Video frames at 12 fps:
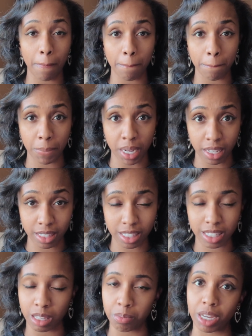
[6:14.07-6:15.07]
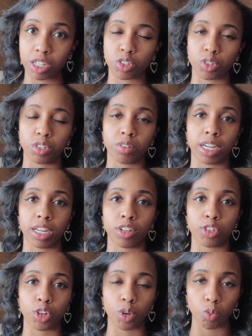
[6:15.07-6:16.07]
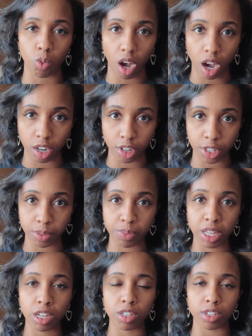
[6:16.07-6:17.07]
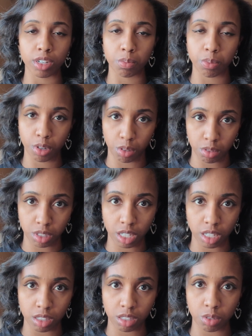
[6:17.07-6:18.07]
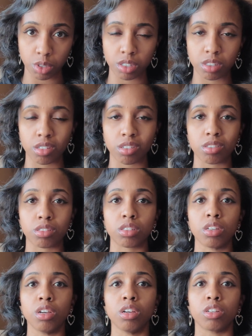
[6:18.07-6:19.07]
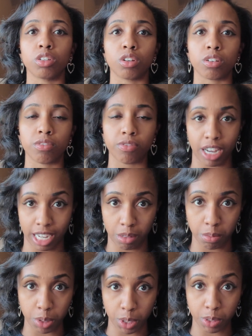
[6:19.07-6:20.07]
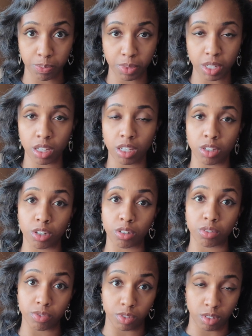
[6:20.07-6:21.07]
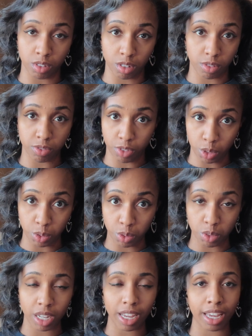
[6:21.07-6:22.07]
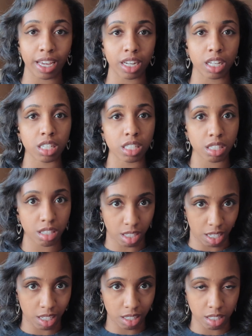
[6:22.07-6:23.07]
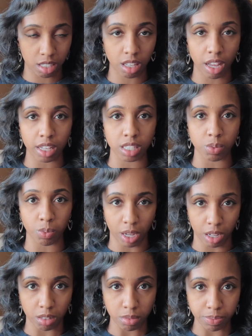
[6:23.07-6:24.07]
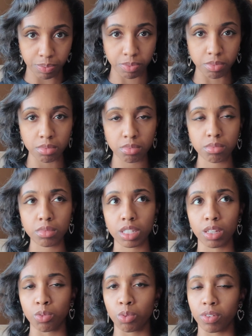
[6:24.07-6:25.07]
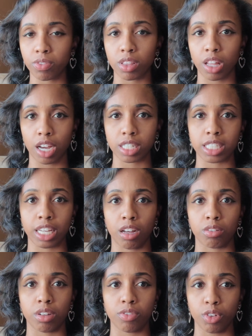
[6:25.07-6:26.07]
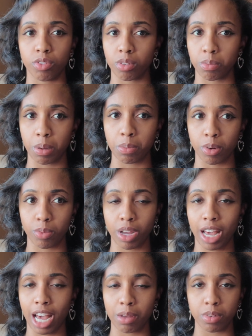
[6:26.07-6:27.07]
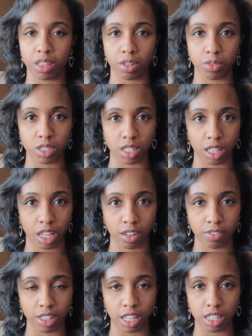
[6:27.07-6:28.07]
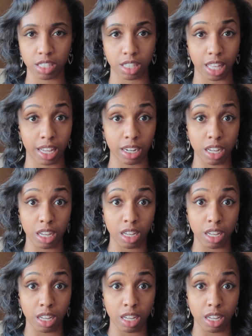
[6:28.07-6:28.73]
months. And make sure you're getting your water, your protein sources, your fiber, your food, and seeds as well. And with a lockdown, if you remember what happened, there was a lot of things that